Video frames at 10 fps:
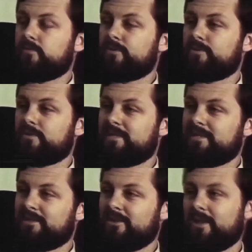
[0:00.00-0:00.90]
which would
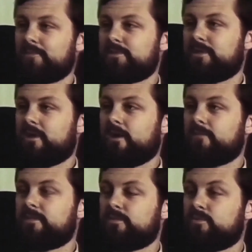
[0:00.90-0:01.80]
then collapse the
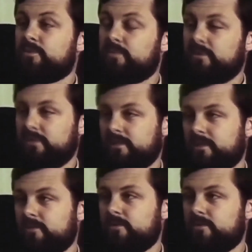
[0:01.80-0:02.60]
economies that would be building the other